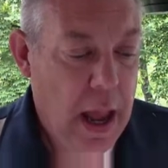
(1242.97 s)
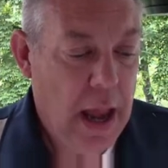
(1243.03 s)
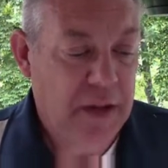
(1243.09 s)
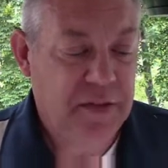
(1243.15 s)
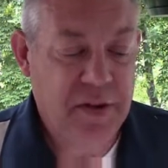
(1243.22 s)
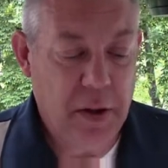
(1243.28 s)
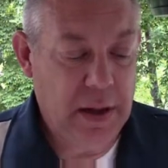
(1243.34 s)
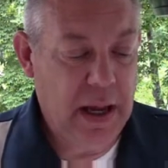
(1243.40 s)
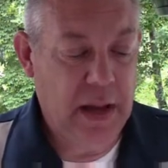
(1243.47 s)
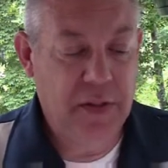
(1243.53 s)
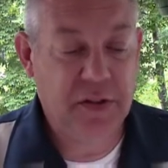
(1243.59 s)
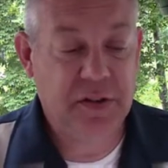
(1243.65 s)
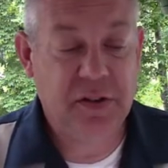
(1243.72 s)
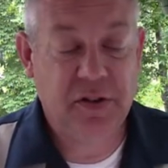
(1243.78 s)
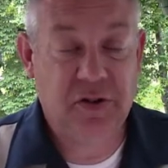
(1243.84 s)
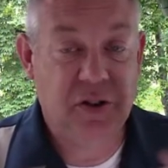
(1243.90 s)
And so again,
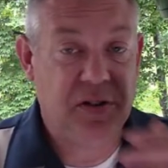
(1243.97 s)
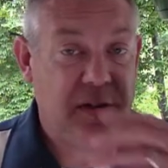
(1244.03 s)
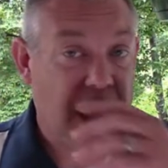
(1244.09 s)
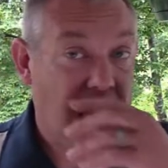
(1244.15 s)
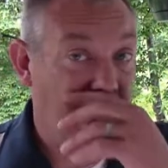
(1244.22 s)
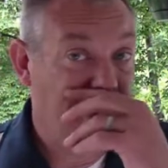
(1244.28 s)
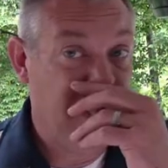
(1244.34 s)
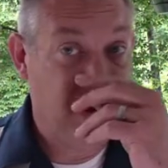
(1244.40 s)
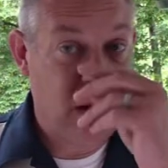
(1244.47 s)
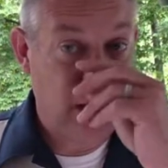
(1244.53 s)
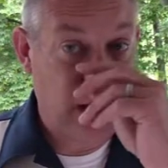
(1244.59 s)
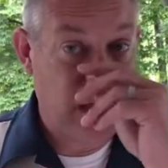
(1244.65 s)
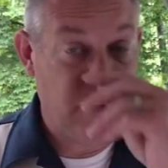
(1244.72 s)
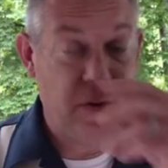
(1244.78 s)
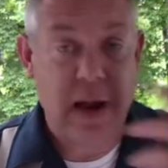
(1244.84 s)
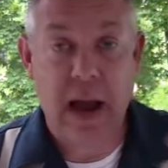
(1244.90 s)
this is just kind of a,
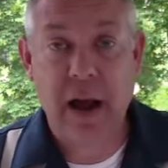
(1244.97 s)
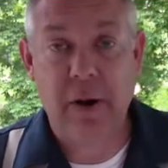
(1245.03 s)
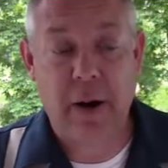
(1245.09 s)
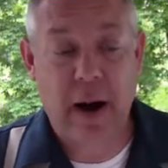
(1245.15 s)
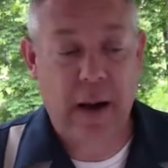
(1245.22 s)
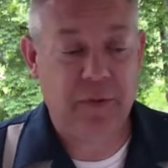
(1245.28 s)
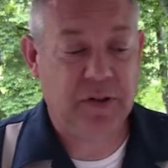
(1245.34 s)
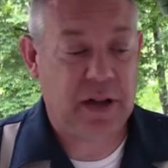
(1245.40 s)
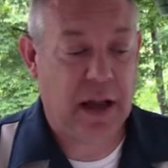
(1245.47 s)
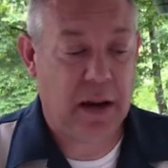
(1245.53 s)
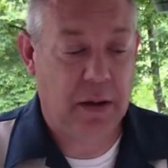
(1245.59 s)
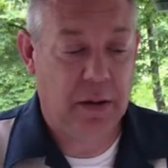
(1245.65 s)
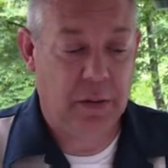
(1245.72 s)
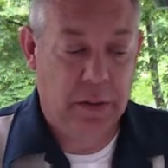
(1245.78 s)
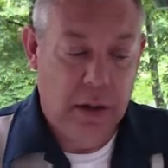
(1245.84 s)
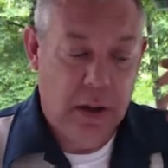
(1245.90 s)
another diagram, just kind
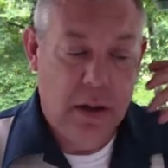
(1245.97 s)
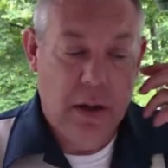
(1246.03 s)
of